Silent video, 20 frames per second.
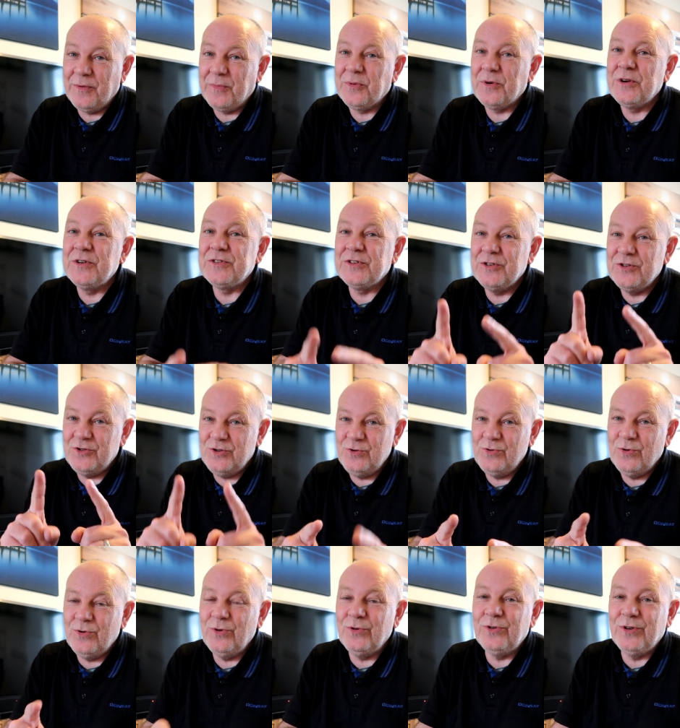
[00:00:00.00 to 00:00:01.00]
for price because
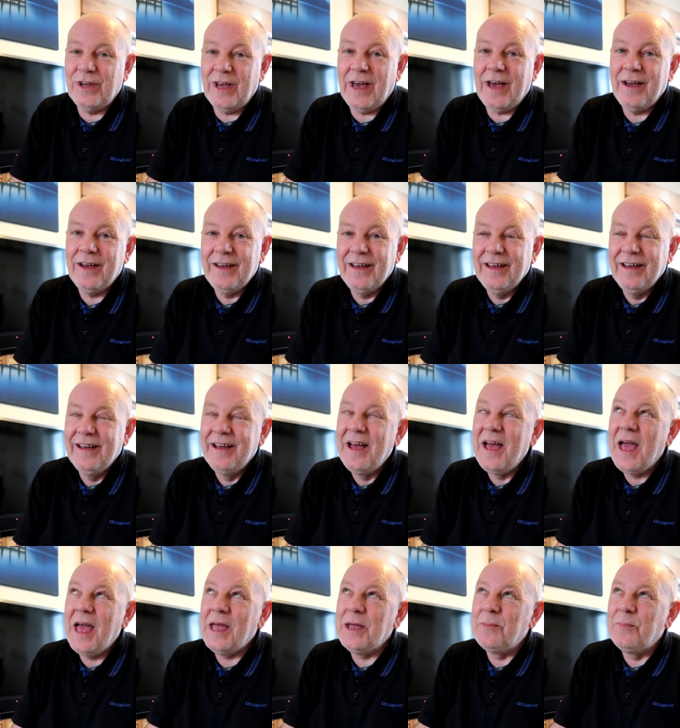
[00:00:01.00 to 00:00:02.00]
you could get
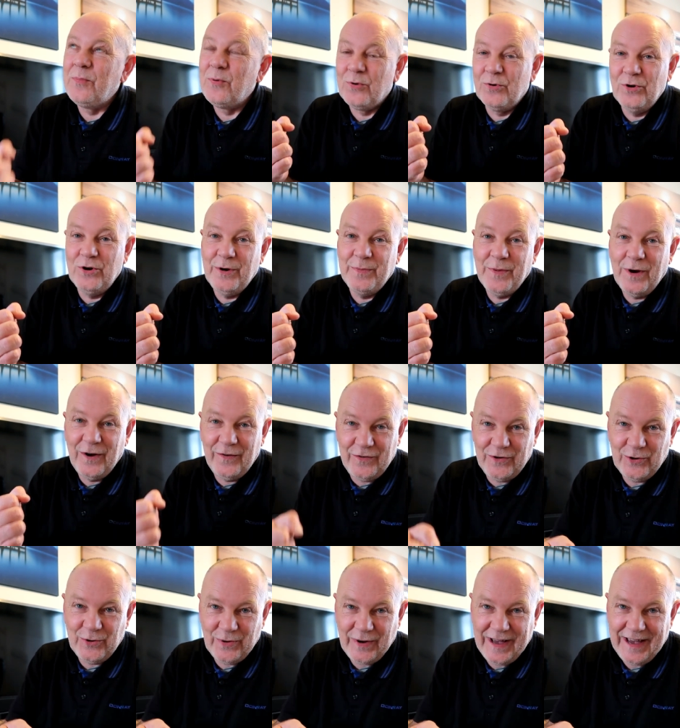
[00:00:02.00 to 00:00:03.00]
a broom over
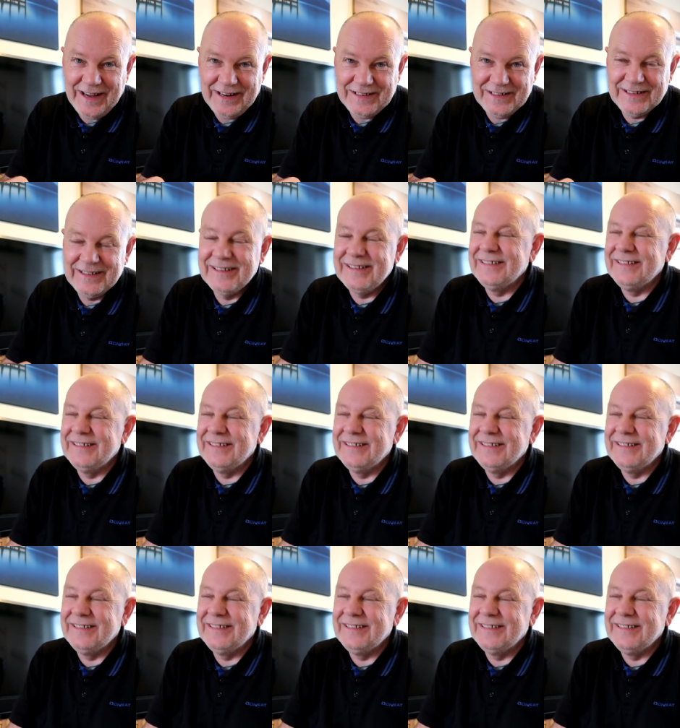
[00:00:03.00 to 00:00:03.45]
your head.